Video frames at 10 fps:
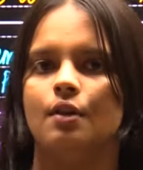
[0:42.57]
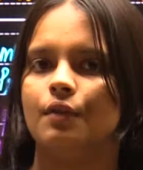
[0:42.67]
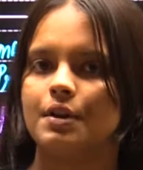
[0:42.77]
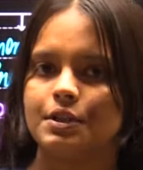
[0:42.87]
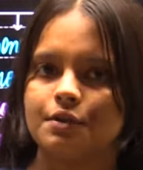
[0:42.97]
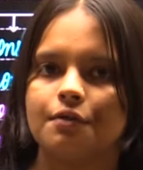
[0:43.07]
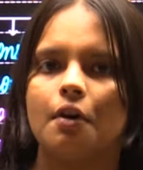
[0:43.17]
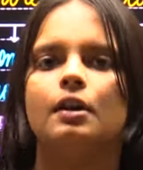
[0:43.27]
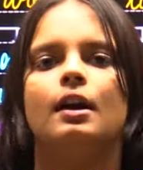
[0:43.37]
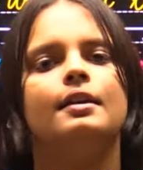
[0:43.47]
First of
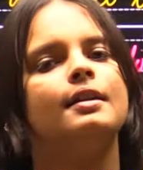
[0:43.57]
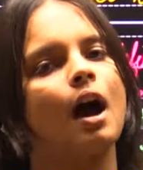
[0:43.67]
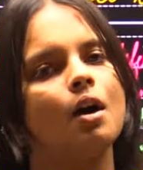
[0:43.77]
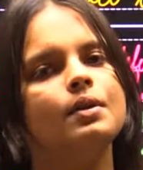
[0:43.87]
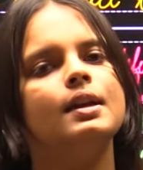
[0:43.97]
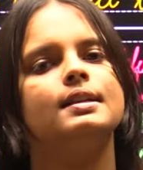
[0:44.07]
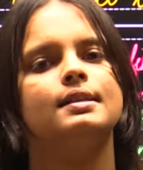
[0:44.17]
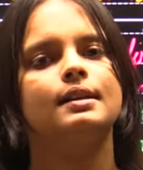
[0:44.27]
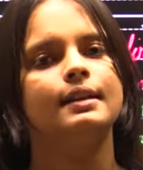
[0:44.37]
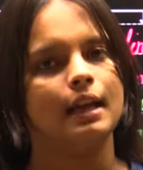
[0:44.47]
all, a noun is
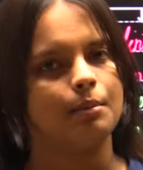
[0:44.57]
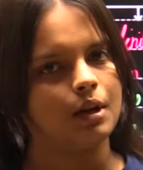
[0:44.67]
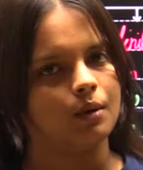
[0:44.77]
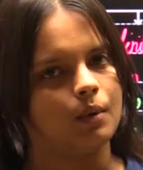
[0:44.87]
a naming